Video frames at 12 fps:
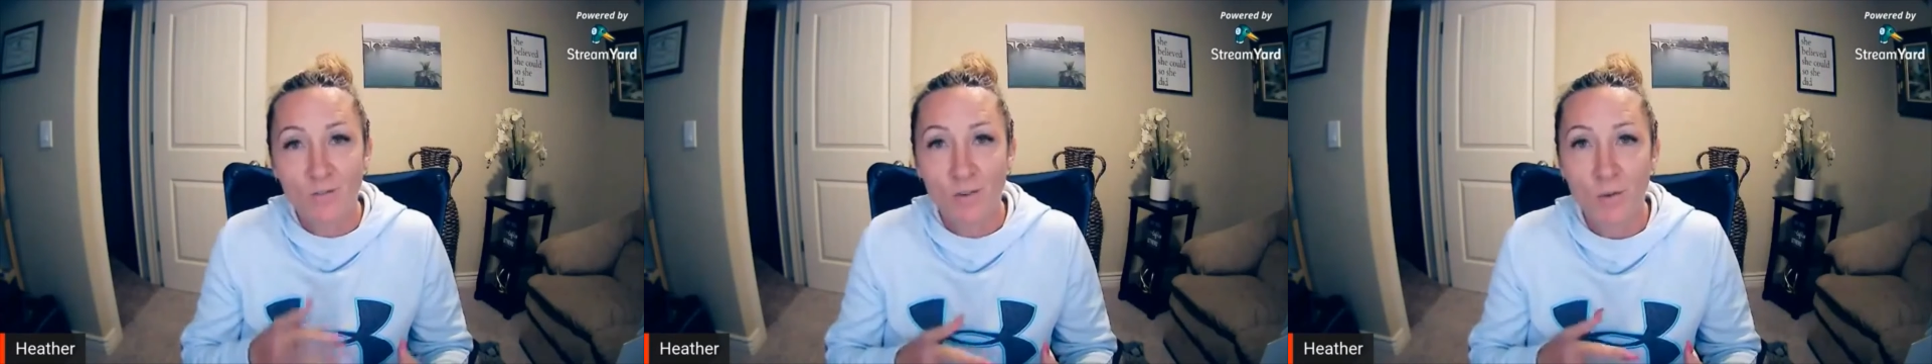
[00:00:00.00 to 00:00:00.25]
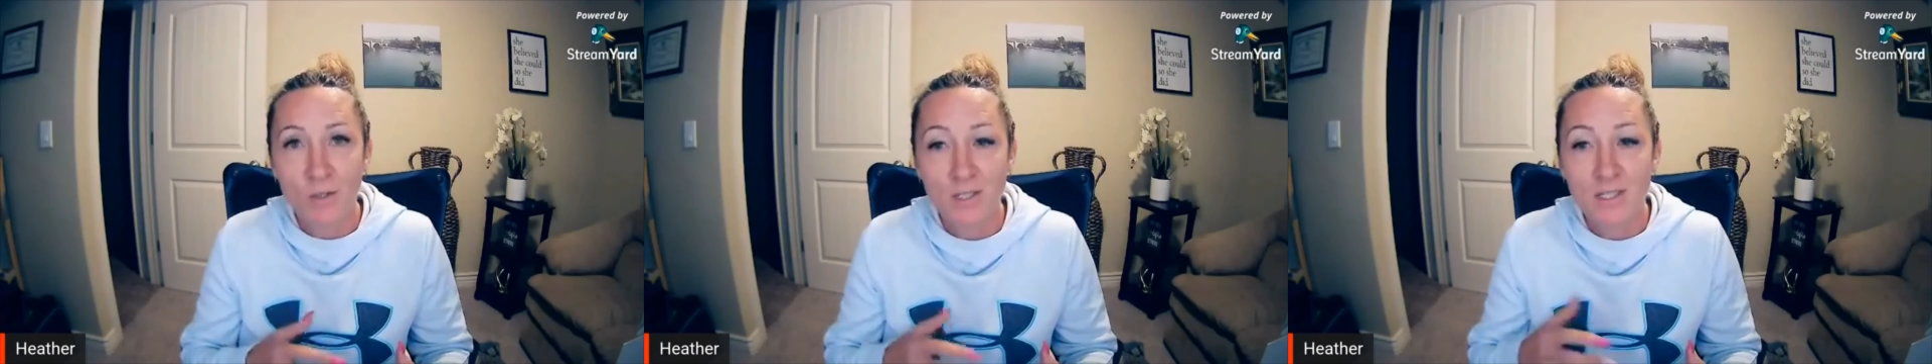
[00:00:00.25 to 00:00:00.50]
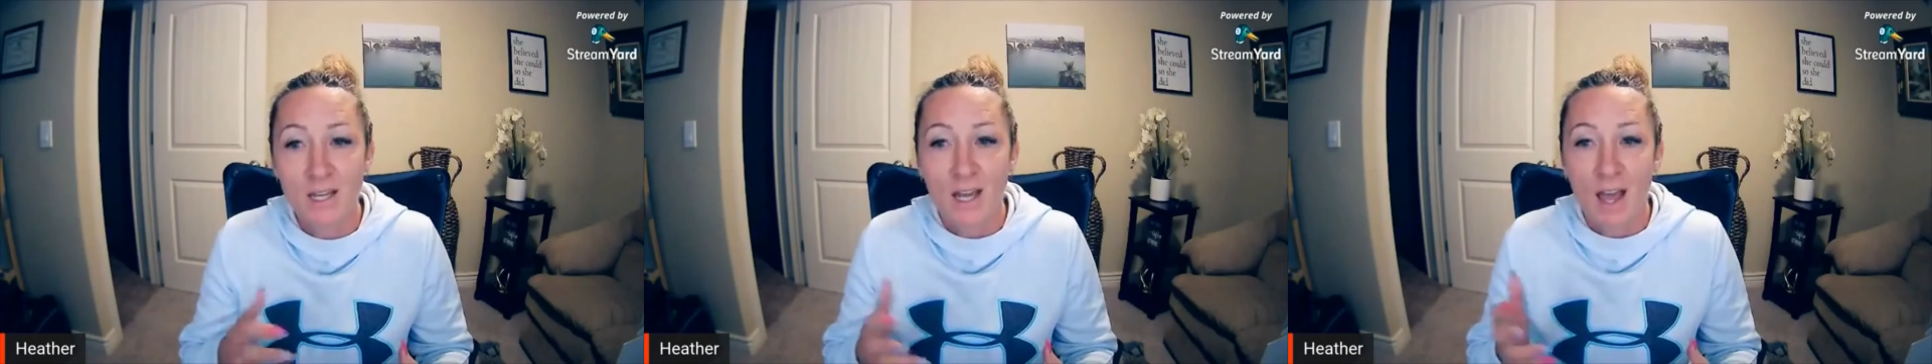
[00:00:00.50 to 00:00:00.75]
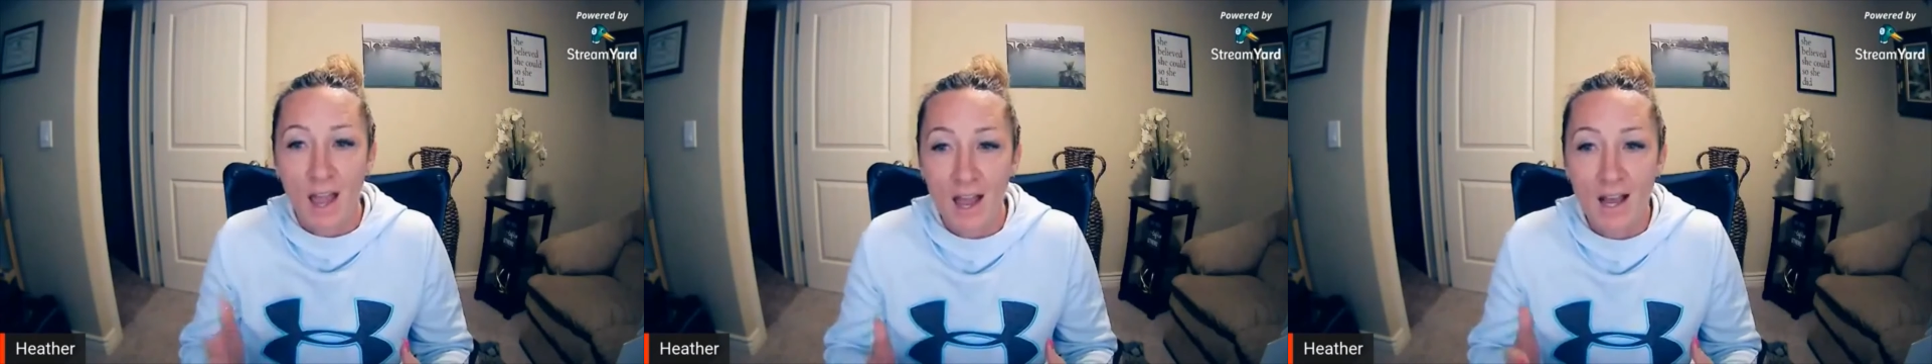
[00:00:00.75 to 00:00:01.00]
fuels
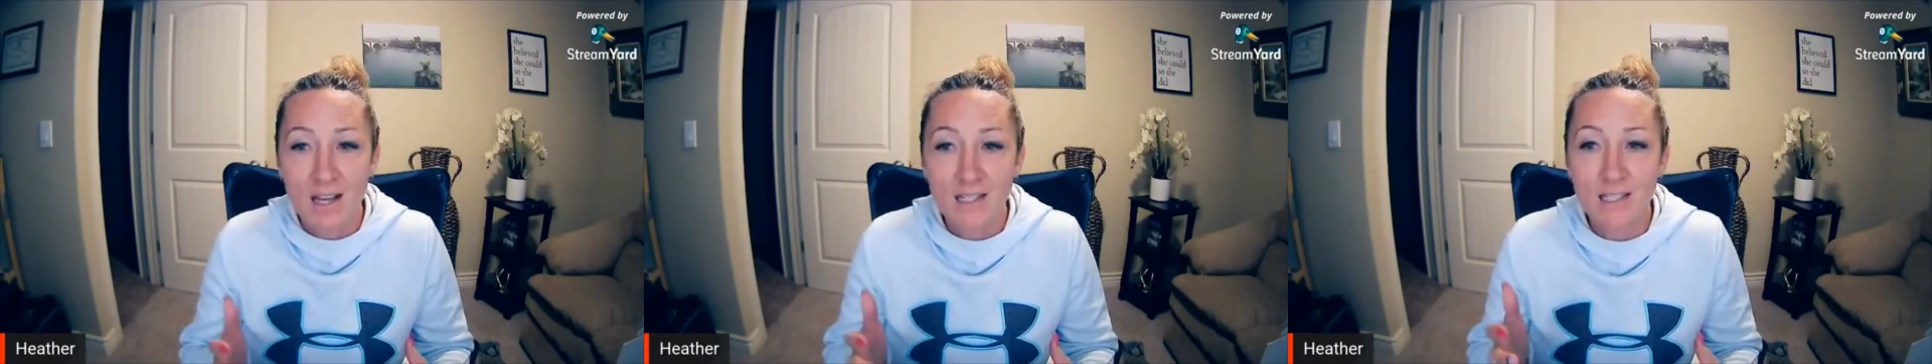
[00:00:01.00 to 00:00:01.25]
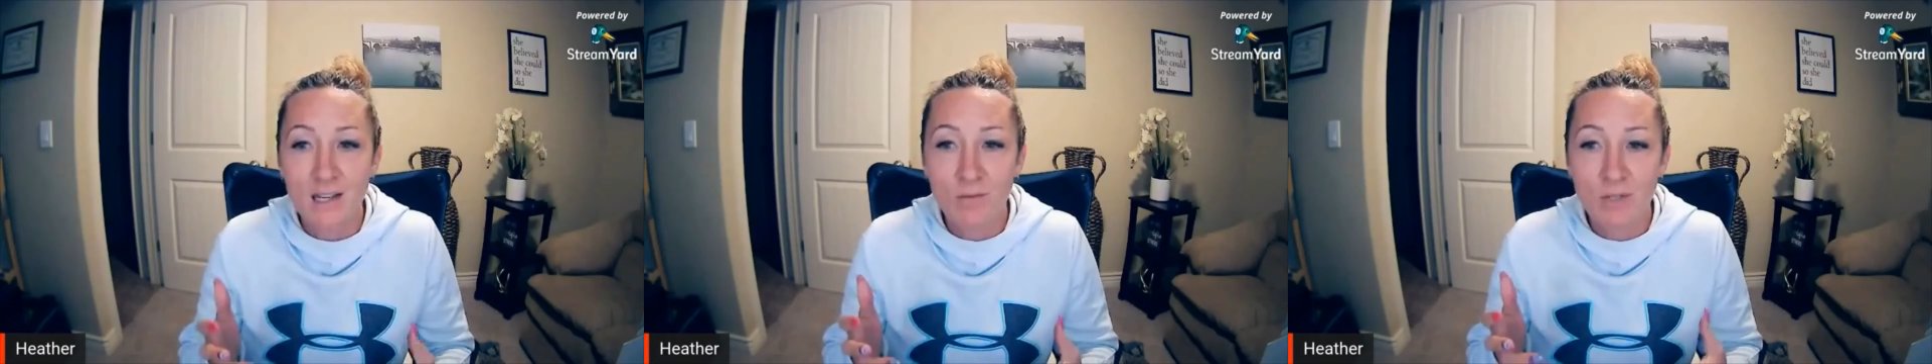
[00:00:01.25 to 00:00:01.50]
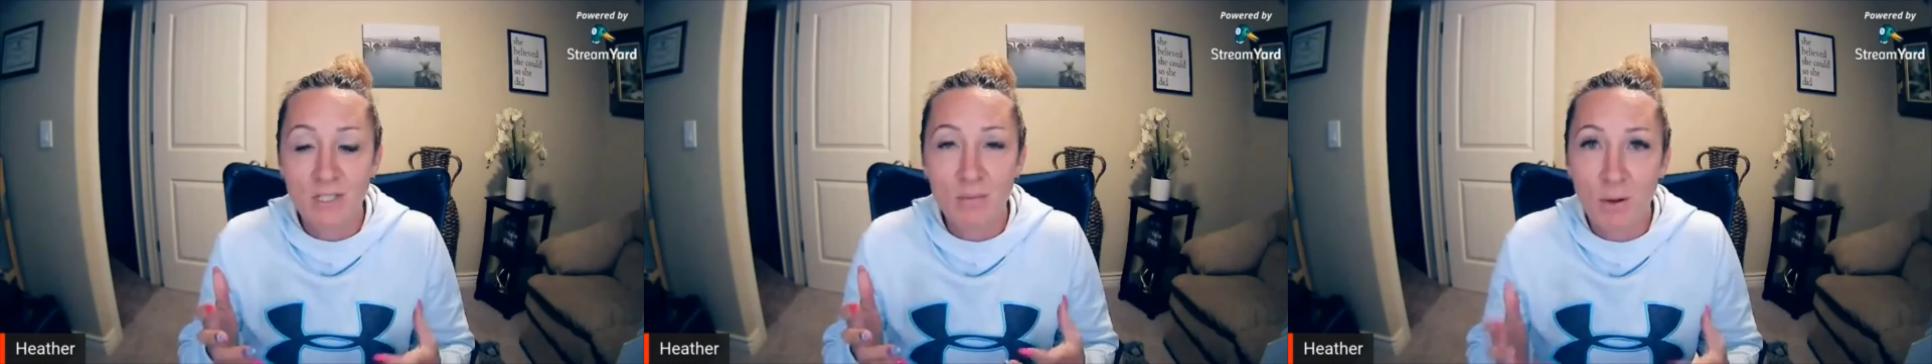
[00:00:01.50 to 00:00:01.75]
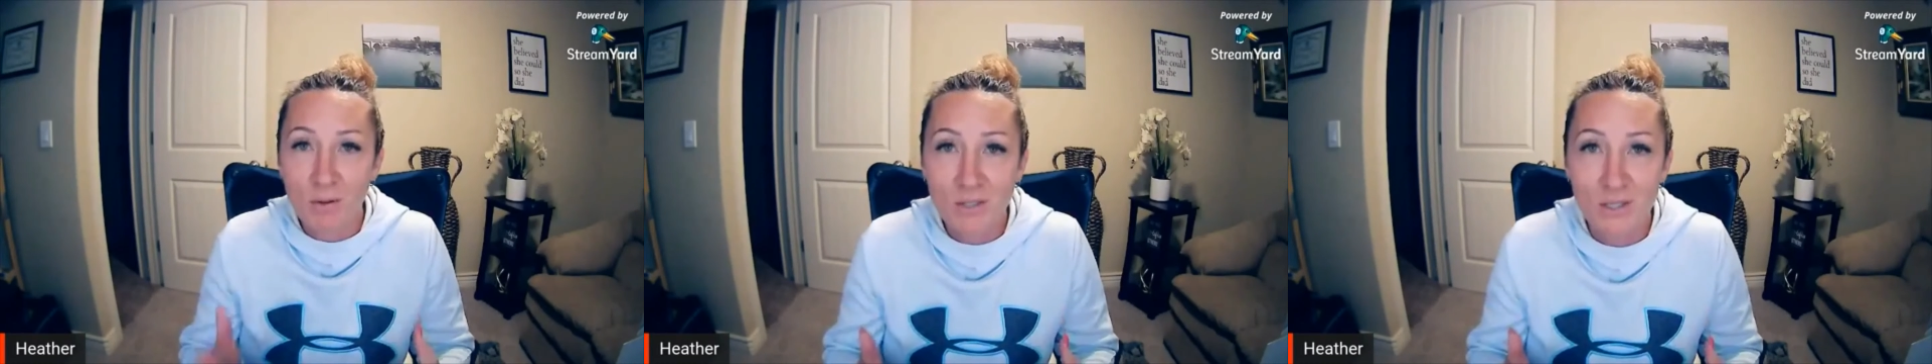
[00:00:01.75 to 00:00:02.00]
as it was
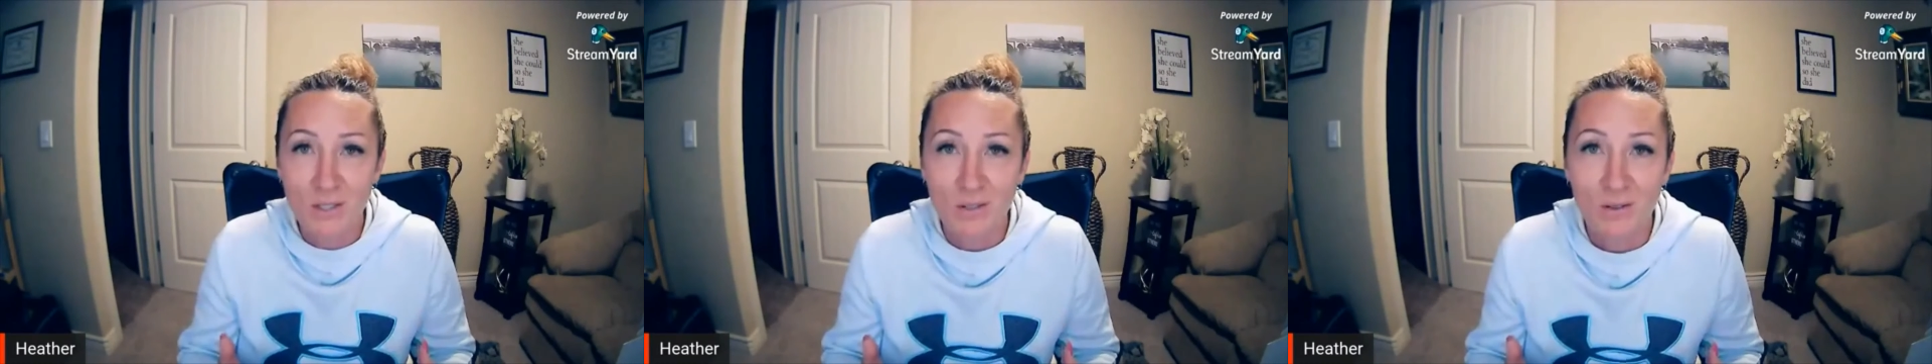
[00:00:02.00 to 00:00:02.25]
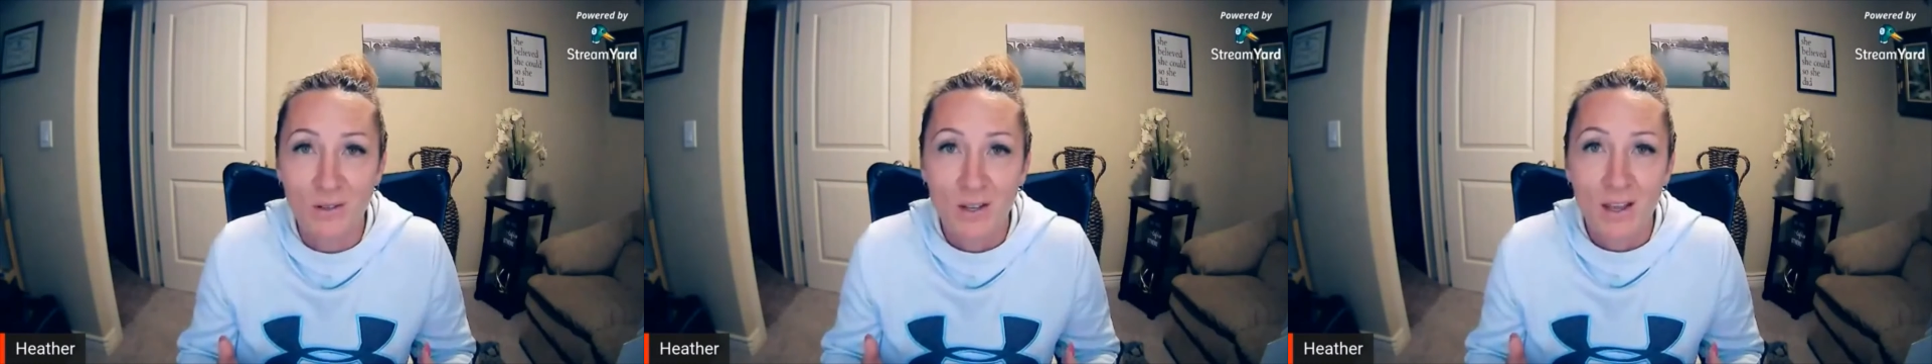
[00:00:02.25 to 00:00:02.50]
supposed to,